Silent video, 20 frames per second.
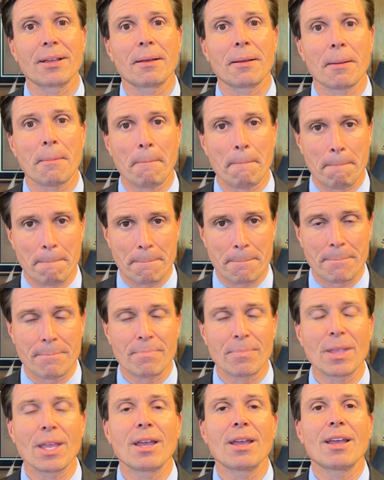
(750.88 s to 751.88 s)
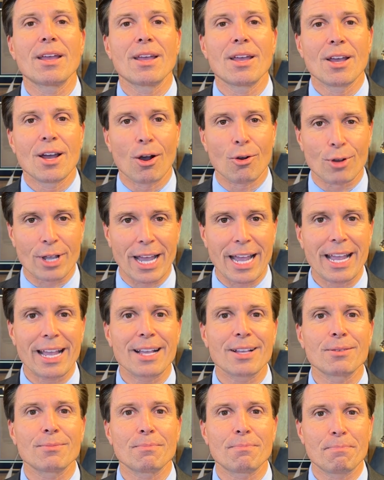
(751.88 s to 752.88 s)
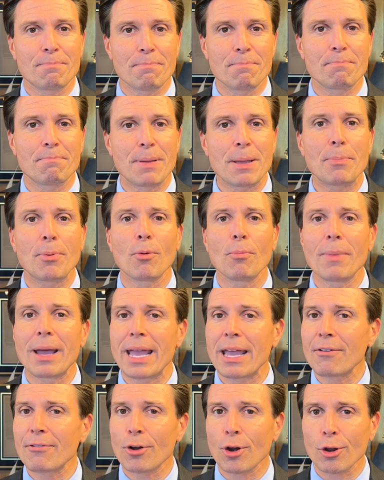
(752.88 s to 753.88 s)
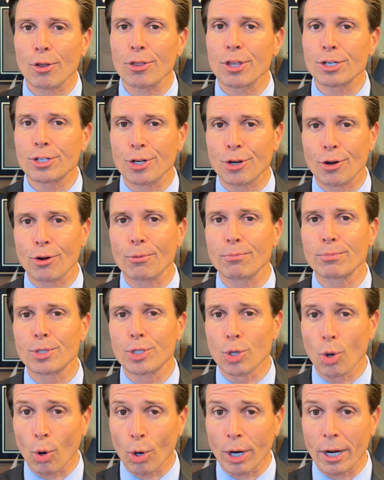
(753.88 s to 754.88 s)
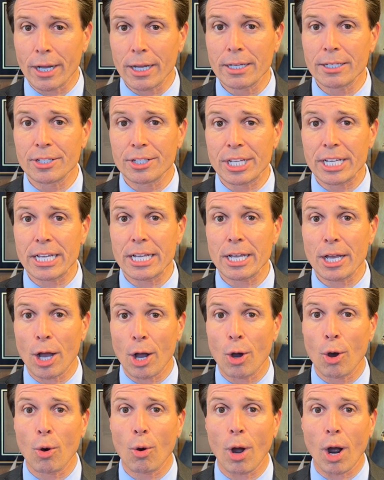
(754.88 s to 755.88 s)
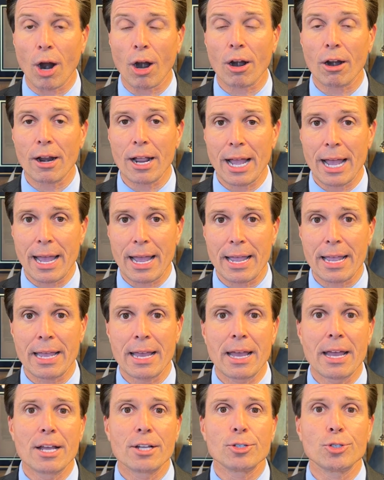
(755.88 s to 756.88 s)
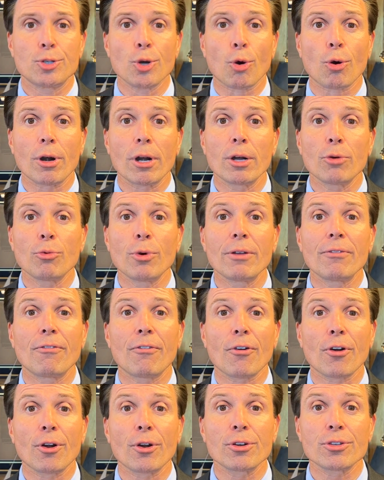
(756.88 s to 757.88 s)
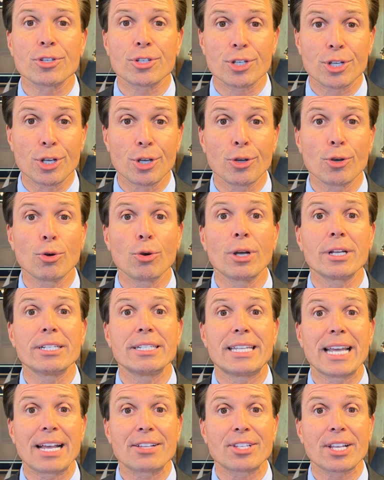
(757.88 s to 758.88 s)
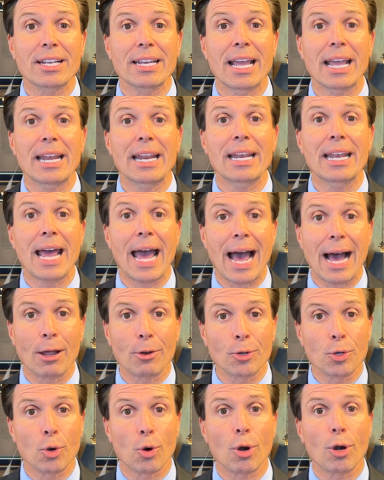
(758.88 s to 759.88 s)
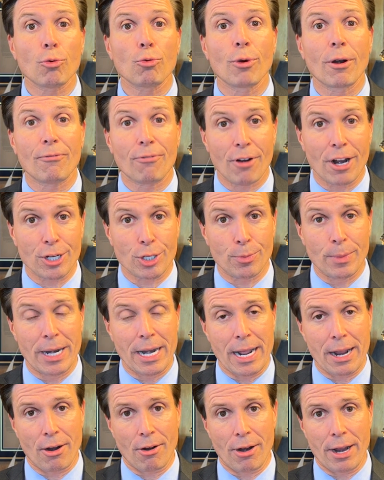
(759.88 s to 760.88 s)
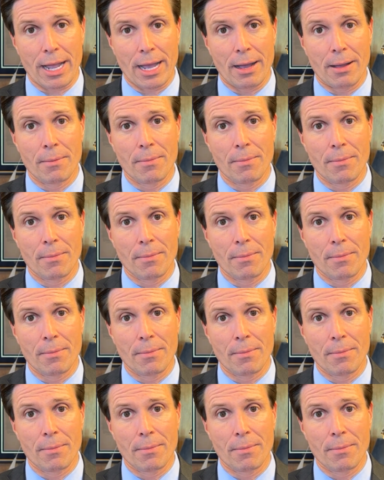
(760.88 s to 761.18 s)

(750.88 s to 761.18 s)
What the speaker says: If you could explain a little more in detail. People may have heard the term DORA, D-O-R-A. DORA refers to Designated Outdoor Refreshment Area.